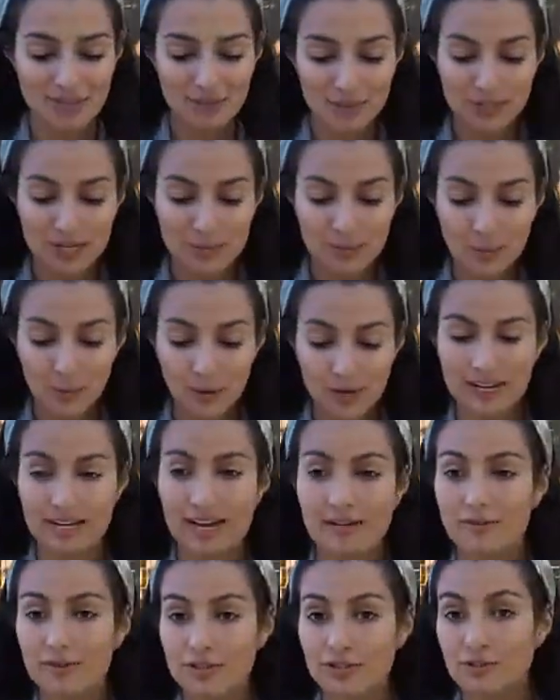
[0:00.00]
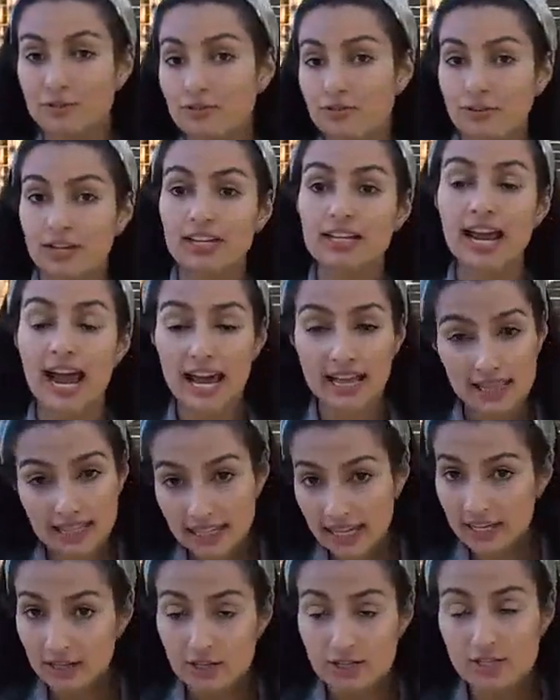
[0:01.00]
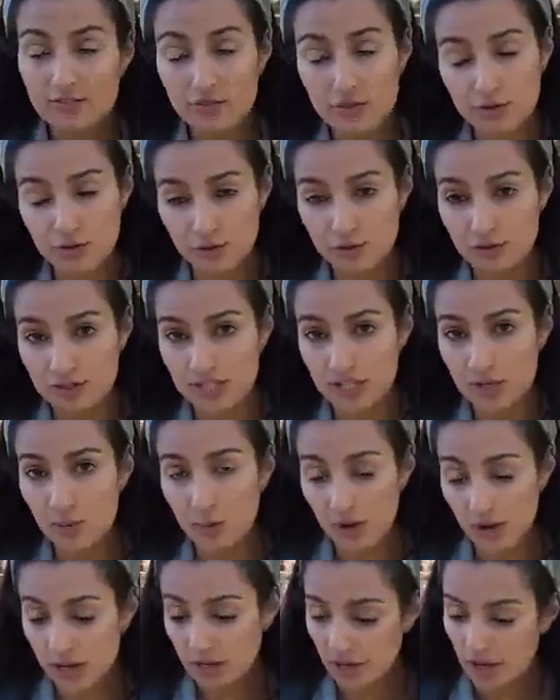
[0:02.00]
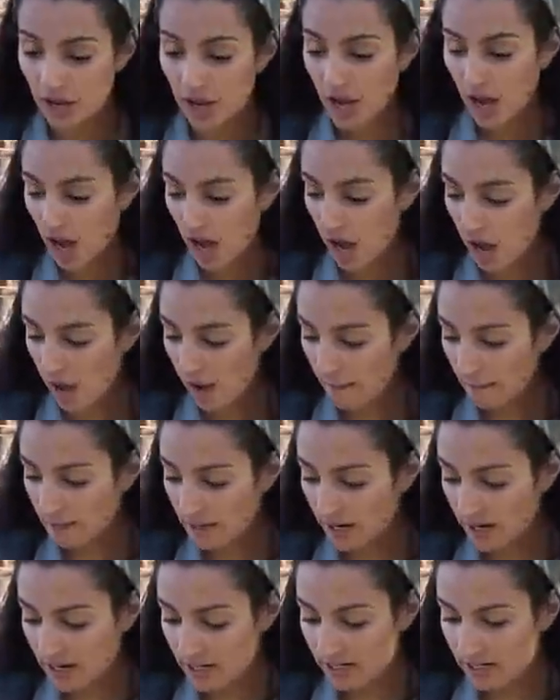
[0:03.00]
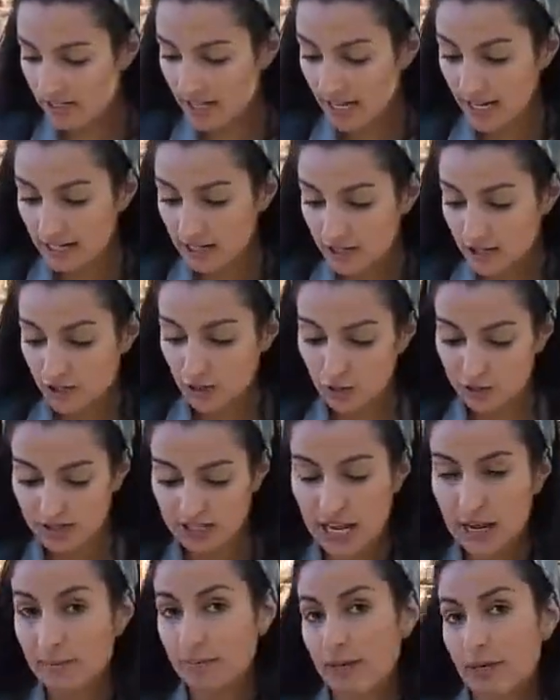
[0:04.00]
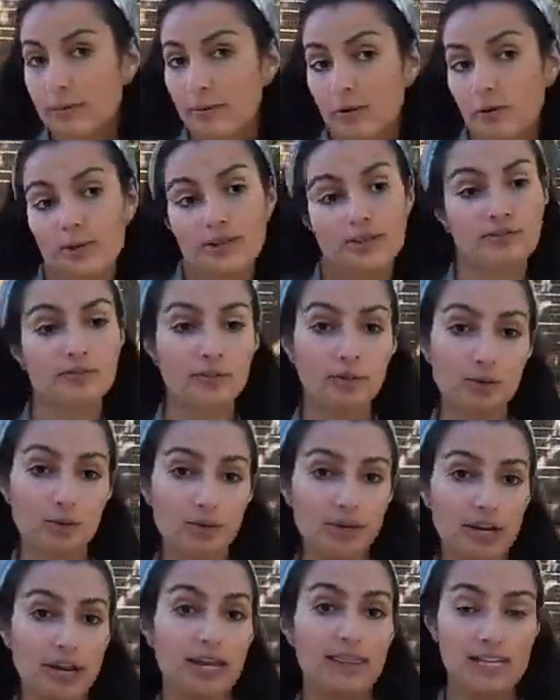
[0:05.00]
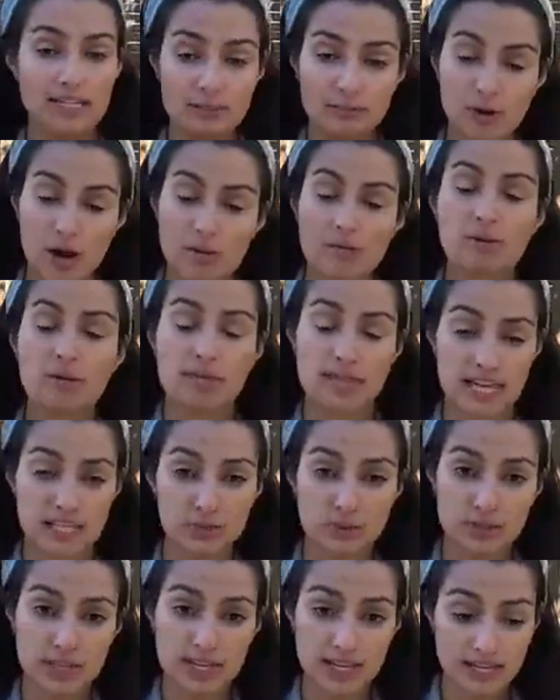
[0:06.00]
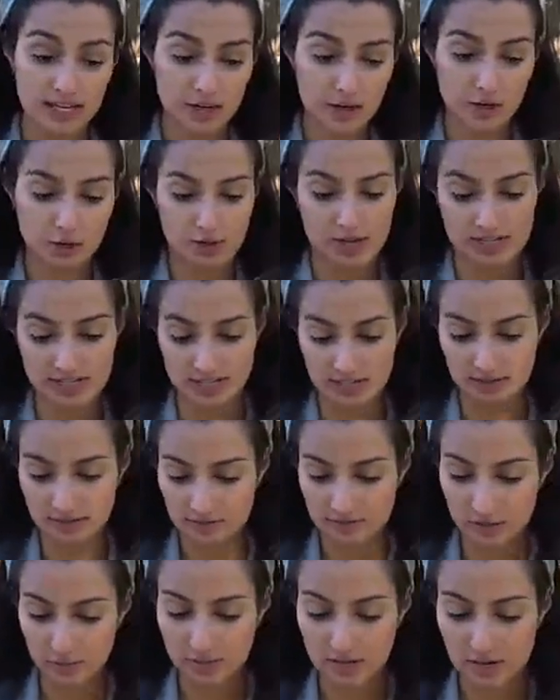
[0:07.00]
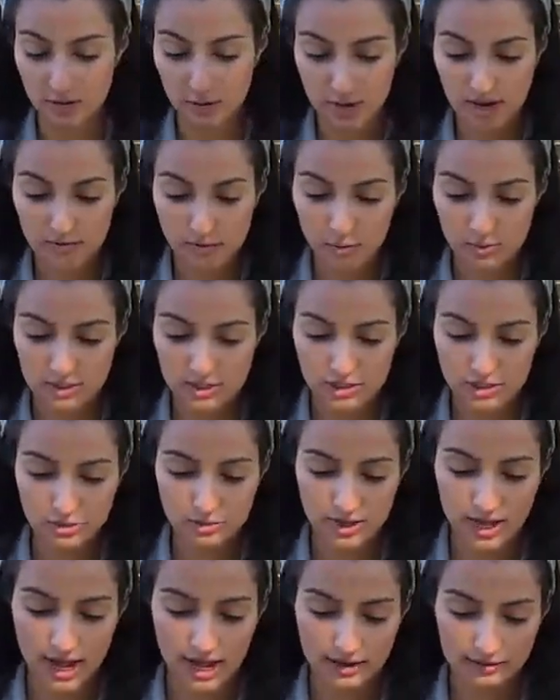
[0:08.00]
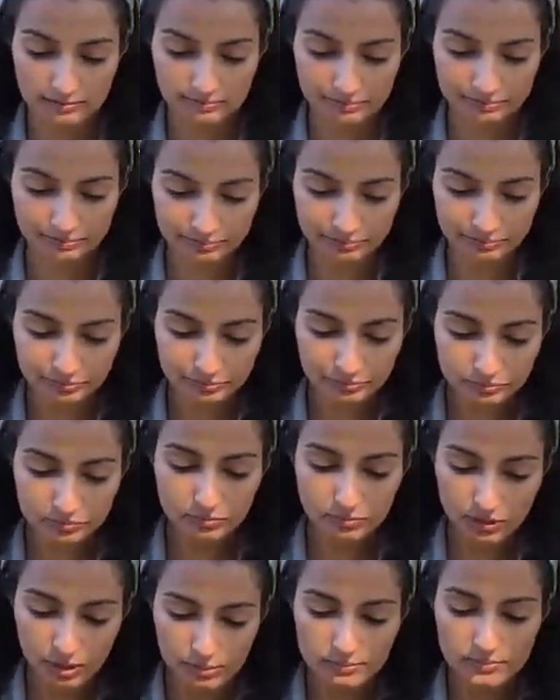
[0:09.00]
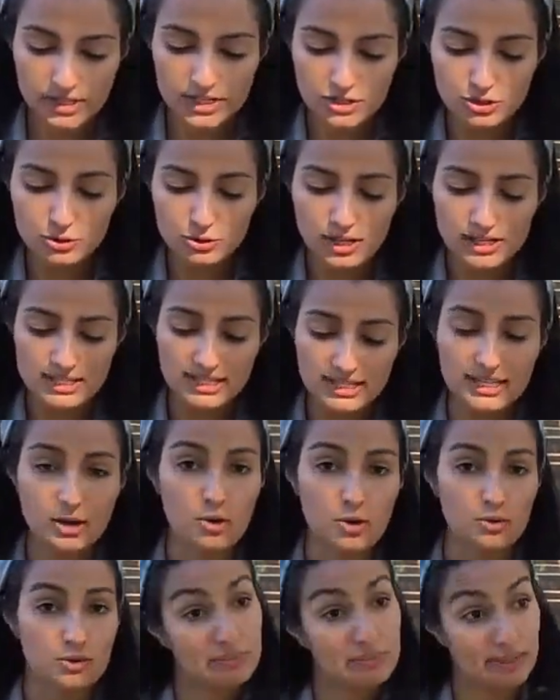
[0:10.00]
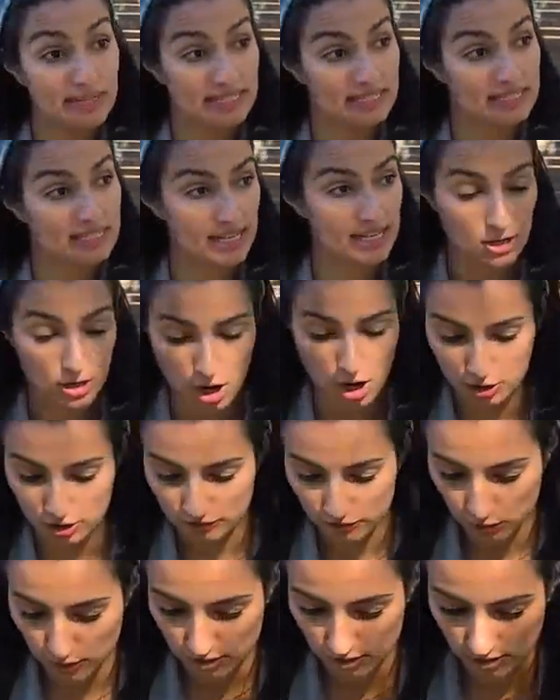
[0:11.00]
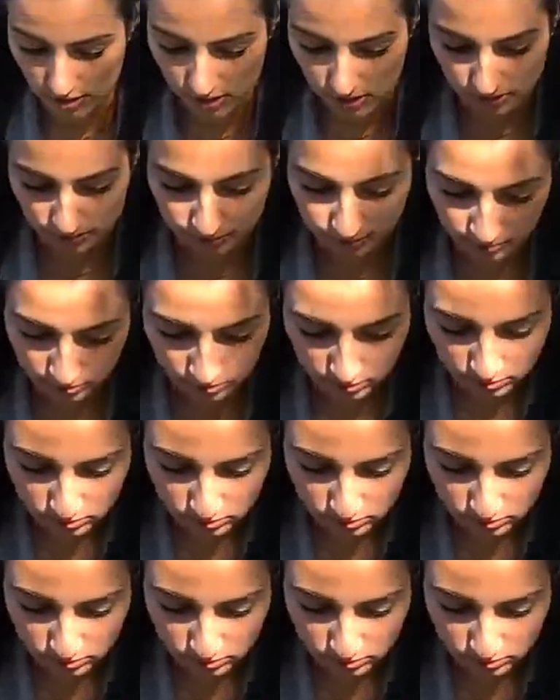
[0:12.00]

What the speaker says: It's really important never to feed alligators if you do see one, because they can associate people with food, and that's a problem, and that's when they get aggressive. So we don't ever want to do that. They do like to eat only meat. They are carnivores.